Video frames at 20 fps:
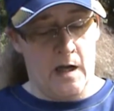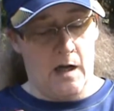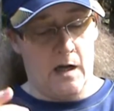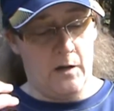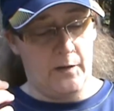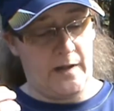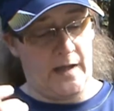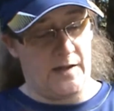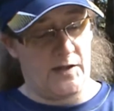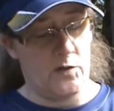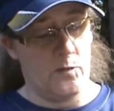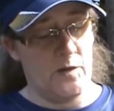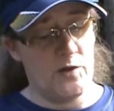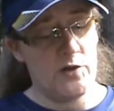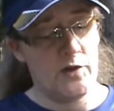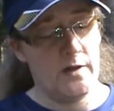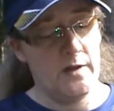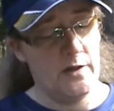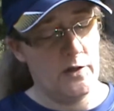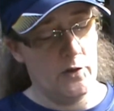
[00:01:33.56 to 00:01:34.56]
Okay, so
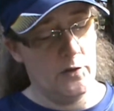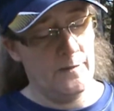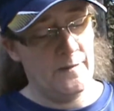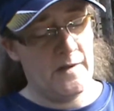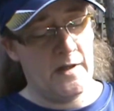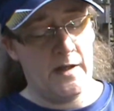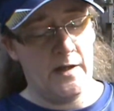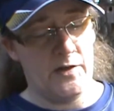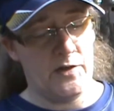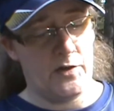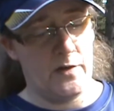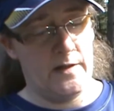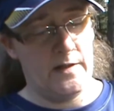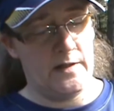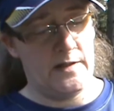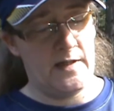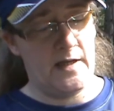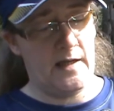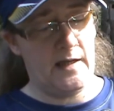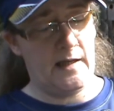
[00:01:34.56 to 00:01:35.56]
what you're going to do is you're going
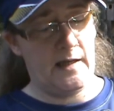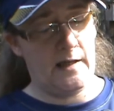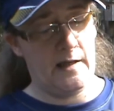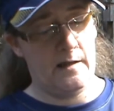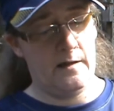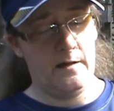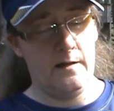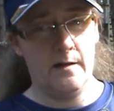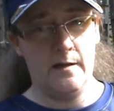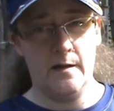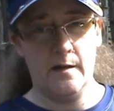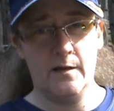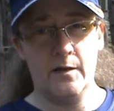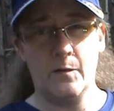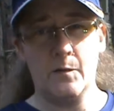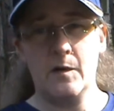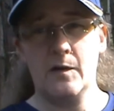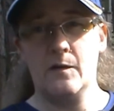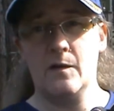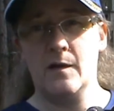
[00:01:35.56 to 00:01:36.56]
to take,
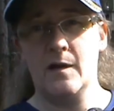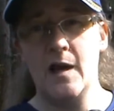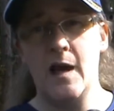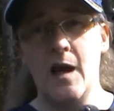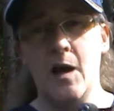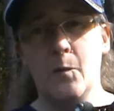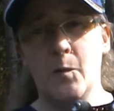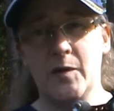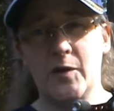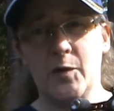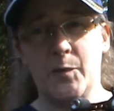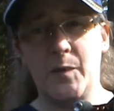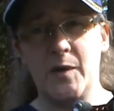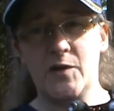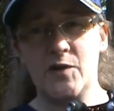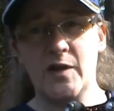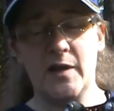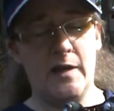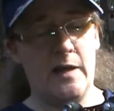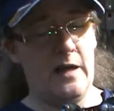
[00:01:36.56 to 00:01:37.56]
when you're
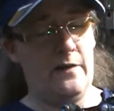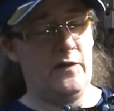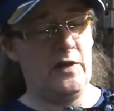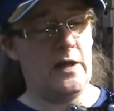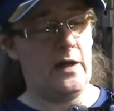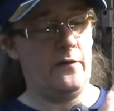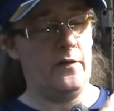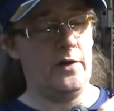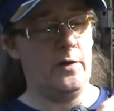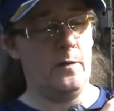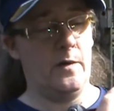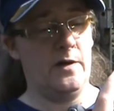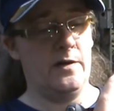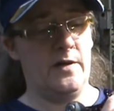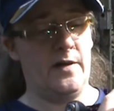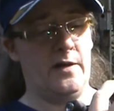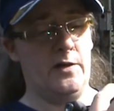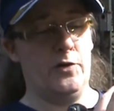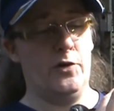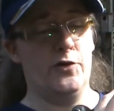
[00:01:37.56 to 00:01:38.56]
pitching in heavy cover, you want
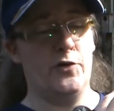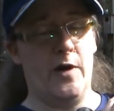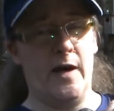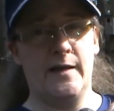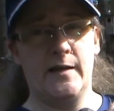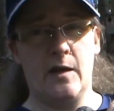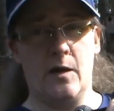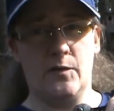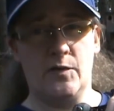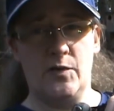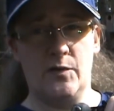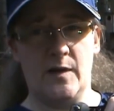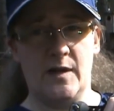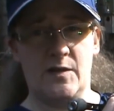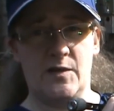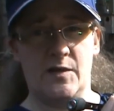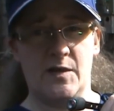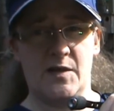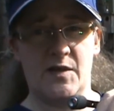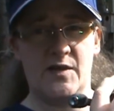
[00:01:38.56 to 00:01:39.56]
to tighten your drag down too.
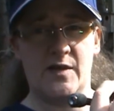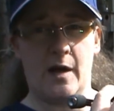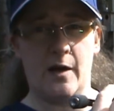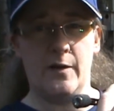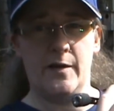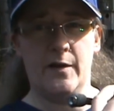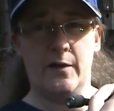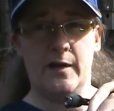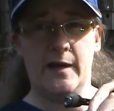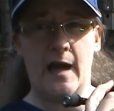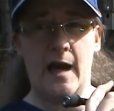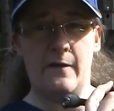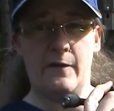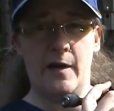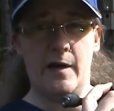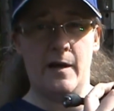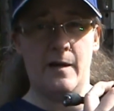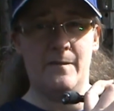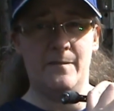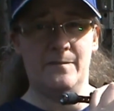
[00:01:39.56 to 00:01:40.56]
That's this Star Daily guy
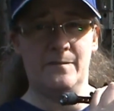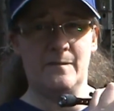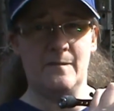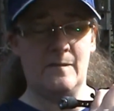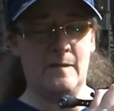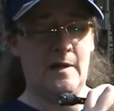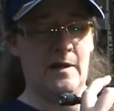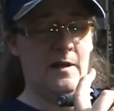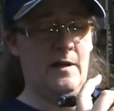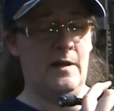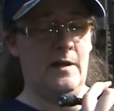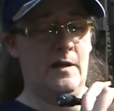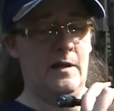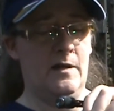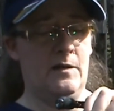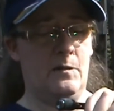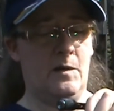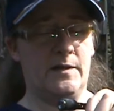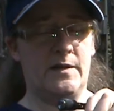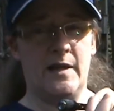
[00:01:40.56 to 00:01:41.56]
right here.
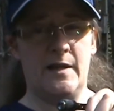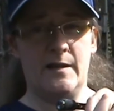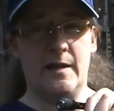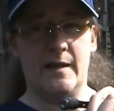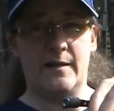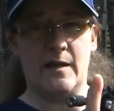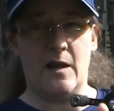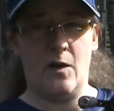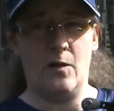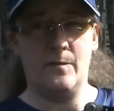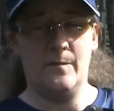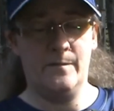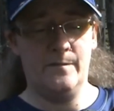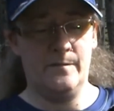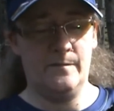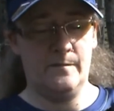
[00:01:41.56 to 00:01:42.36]
You want to tighten that down.